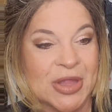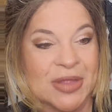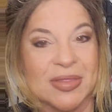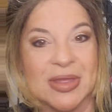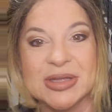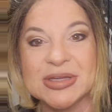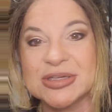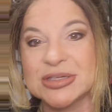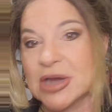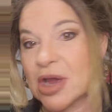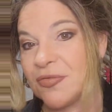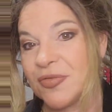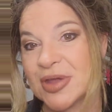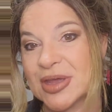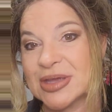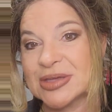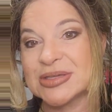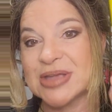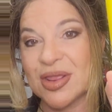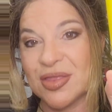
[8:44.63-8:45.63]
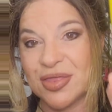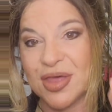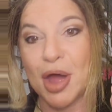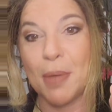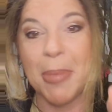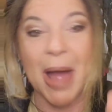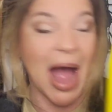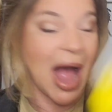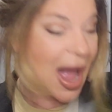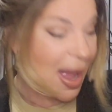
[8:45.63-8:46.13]
this stuff is the
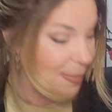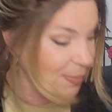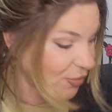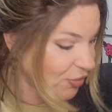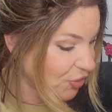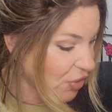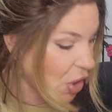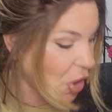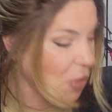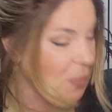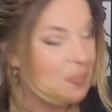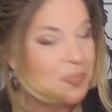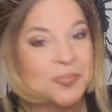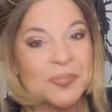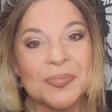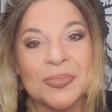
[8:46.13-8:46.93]
bomb. So